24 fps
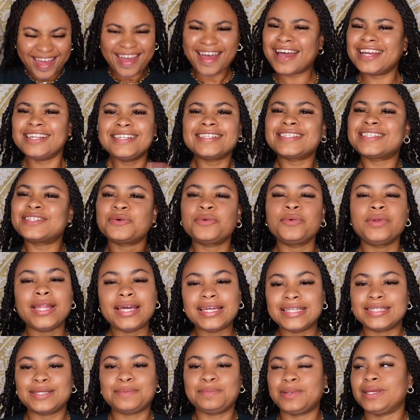I just don't like
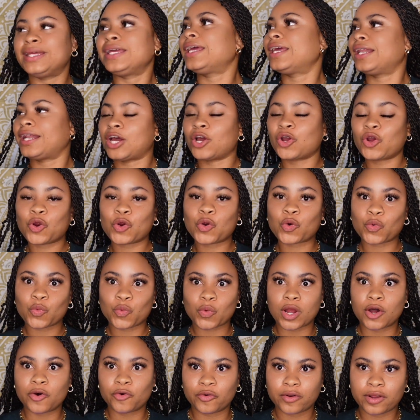to be in a
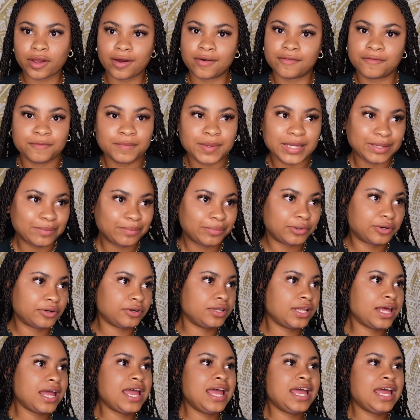crowd of people.